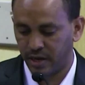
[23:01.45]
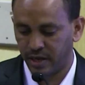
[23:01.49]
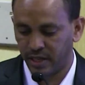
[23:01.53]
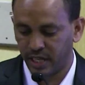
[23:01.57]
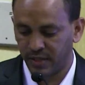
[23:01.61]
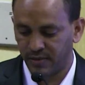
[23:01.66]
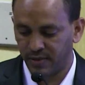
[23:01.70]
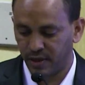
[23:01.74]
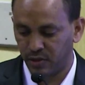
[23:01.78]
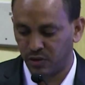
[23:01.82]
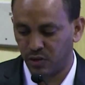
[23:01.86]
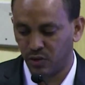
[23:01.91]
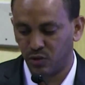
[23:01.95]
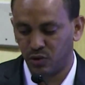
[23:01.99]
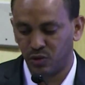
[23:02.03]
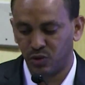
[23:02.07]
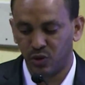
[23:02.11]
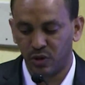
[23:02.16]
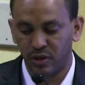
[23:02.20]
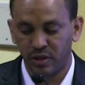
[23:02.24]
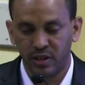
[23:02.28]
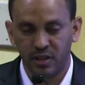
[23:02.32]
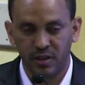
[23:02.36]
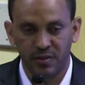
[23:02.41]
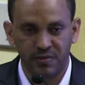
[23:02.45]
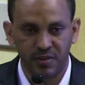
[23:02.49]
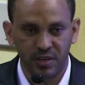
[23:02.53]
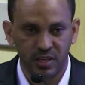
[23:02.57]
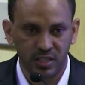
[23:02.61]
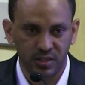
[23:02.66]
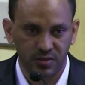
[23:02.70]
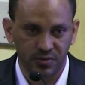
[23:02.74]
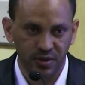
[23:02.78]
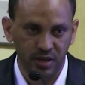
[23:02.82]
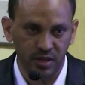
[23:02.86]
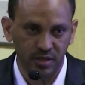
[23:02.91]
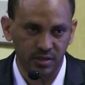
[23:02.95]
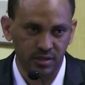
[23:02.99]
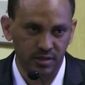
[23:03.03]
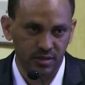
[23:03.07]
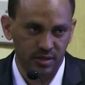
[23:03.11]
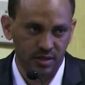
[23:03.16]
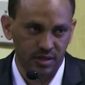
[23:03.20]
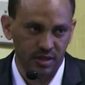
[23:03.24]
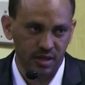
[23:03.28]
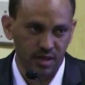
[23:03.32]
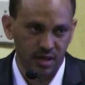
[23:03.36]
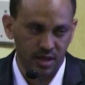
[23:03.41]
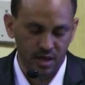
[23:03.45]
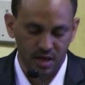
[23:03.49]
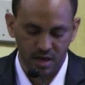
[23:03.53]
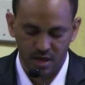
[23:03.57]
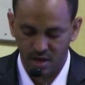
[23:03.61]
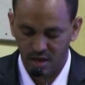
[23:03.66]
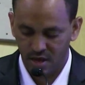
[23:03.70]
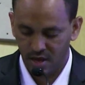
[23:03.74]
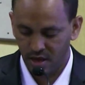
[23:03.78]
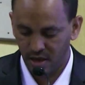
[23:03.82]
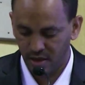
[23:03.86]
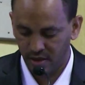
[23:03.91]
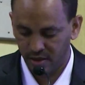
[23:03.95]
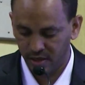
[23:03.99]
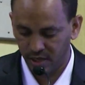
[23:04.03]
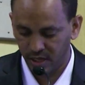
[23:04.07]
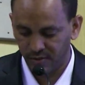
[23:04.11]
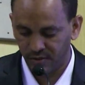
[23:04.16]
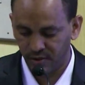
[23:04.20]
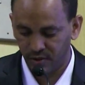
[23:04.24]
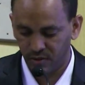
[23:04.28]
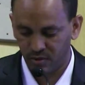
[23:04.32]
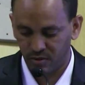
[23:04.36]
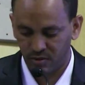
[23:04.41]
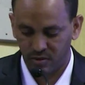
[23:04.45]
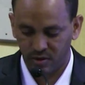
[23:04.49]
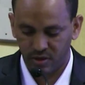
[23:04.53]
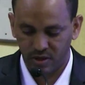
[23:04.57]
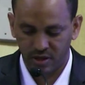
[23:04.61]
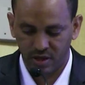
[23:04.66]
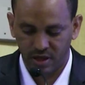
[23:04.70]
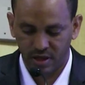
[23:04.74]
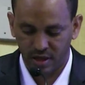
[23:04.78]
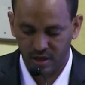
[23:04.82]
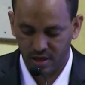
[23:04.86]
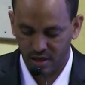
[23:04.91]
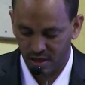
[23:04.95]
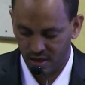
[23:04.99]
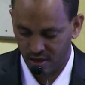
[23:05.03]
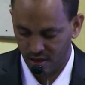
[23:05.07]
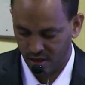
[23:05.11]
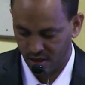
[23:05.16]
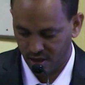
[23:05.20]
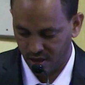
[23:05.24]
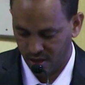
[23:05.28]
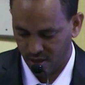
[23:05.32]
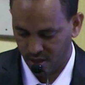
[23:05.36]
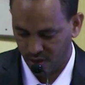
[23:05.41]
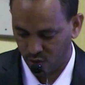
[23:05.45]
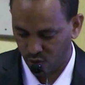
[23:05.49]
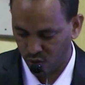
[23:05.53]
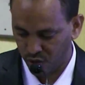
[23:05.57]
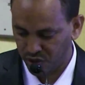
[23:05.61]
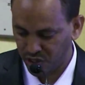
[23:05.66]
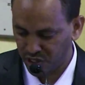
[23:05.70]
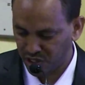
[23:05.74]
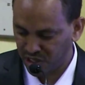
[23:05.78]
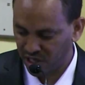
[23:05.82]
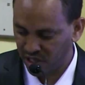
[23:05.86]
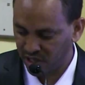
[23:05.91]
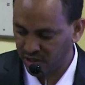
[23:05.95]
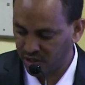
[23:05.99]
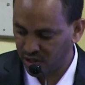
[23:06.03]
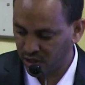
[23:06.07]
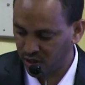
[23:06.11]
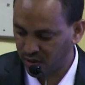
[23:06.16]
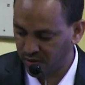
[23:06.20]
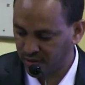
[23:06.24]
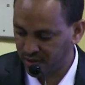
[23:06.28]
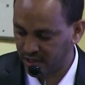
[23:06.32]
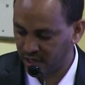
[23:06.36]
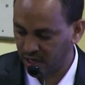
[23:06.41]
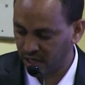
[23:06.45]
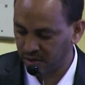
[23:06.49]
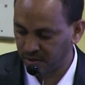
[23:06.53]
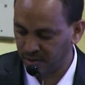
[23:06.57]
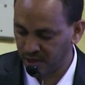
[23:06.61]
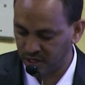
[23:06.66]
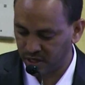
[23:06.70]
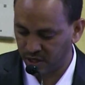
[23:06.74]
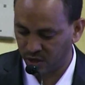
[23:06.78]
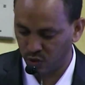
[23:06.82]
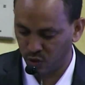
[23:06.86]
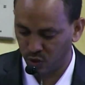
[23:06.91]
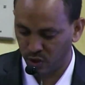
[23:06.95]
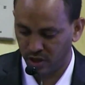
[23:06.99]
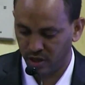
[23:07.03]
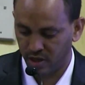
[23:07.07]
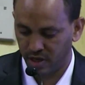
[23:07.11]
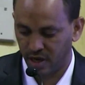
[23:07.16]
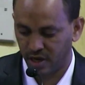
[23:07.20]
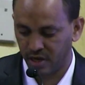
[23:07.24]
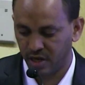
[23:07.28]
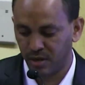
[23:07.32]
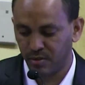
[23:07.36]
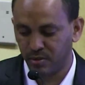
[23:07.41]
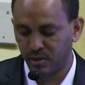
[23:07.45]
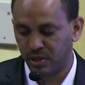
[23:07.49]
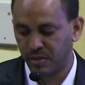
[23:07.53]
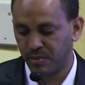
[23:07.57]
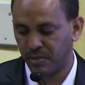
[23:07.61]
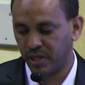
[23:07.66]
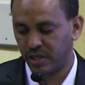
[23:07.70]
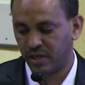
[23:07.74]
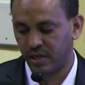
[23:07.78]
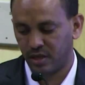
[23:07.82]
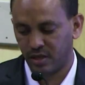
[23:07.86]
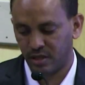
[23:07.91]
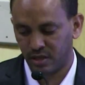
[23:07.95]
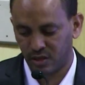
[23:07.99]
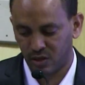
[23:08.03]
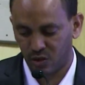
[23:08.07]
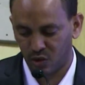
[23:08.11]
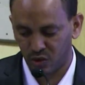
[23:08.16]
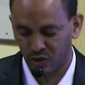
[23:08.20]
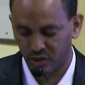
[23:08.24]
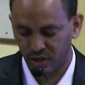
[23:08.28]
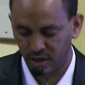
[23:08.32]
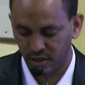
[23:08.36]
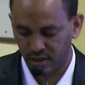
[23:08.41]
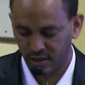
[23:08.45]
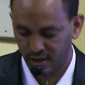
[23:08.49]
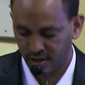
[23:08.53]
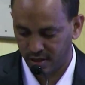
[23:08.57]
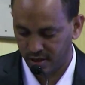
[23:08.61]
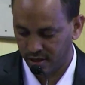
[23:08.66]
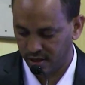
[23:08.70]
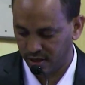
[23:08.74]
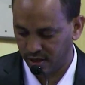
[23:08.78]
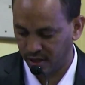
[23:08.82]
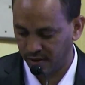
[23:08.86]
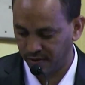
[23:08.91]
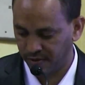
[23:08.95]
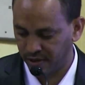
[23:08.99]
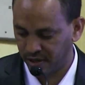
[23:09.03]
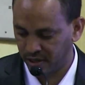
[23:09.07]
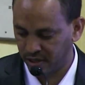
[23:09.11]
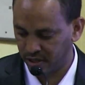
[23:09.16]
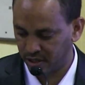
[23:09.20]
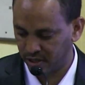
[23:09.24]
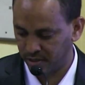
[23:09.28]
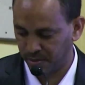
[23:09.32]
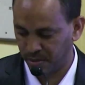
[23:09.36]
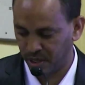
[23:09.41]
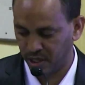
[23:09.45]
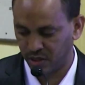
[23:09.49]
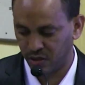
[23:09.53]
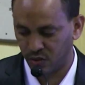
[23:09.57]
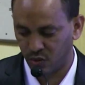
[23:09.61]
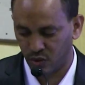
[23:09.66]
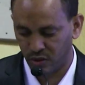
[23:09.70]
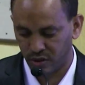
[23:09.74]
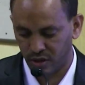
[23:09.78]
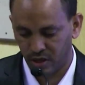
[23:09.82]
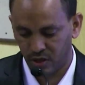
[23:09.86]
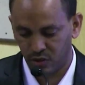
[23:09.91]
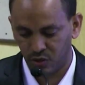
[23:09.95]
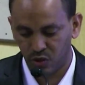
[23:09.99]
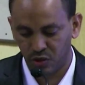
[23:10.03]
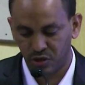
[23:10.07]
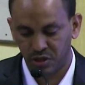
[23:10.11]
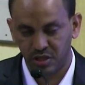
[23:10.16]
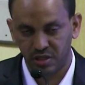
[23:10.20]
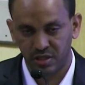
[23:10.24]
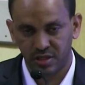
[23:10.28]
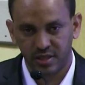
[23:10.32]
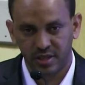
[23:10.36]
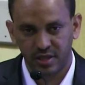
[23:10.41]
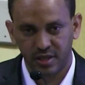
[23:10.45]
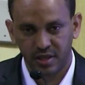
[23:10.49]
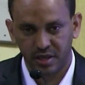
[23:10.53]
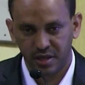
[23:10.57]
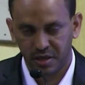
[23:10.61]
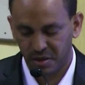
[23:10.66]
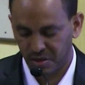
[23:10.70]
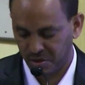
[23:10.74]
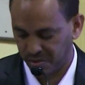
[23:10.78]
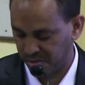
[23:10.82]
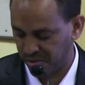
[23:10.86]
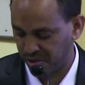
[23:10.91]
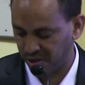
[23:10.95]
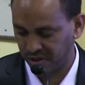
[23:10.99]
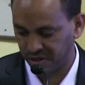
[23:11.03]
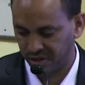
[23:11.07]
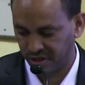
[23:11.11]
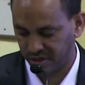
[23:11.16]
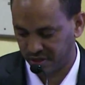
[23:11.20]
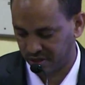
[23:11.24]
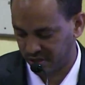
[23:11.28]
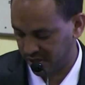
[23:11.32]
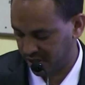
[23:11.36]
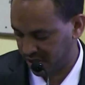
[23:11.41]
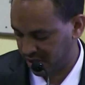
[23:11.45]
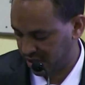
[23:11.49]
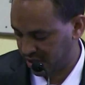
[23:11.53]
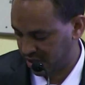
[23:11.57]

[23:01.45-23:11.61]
negative attitudes during the face-to-face interview, and the cross-sectional nature of the study method were unable to make any causal inference based on the associations presented.